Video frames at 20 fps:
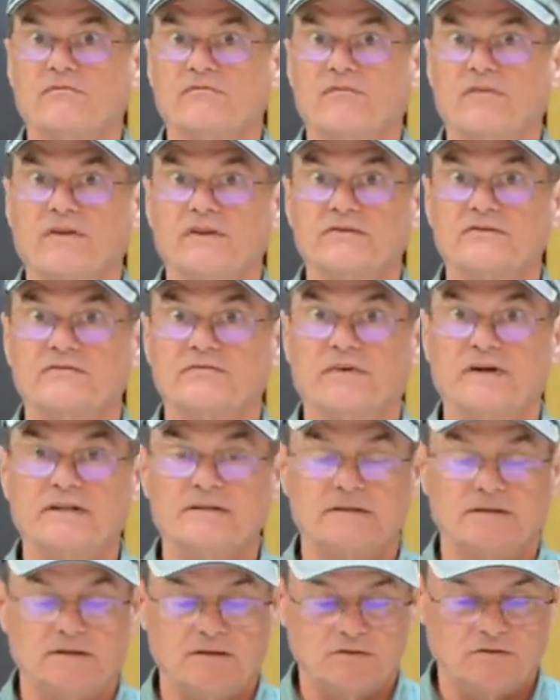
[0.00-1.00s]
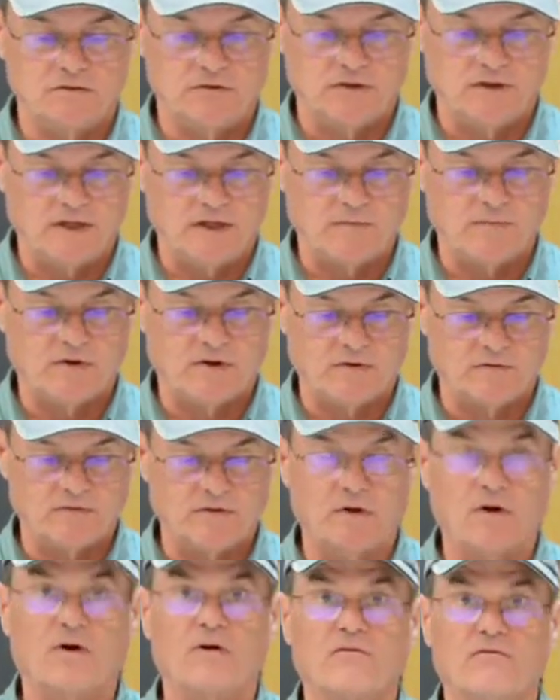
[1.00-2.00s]
please face it into the camera because they
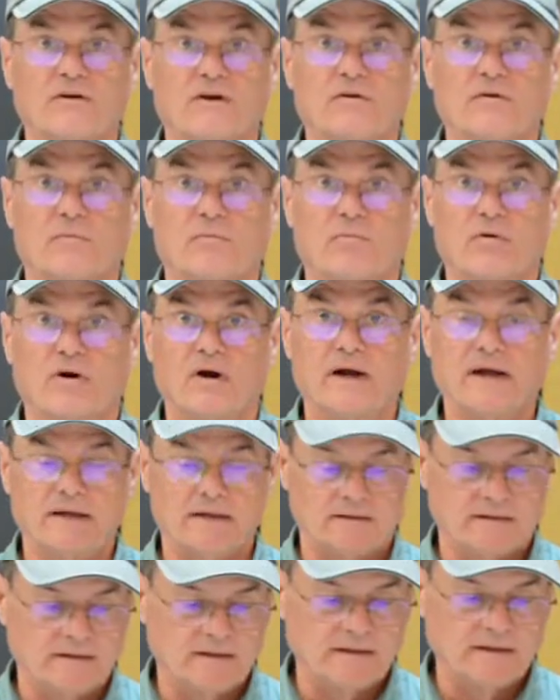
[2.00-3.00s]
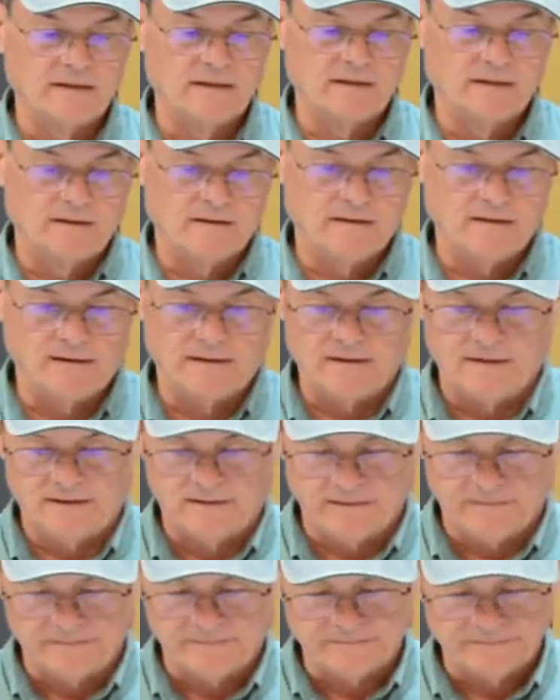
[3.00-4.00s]
are rather bright.
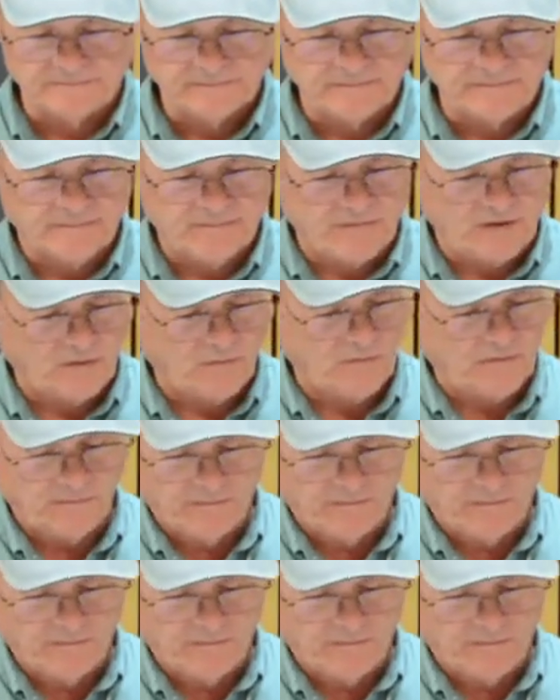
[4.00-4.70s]
Um, on the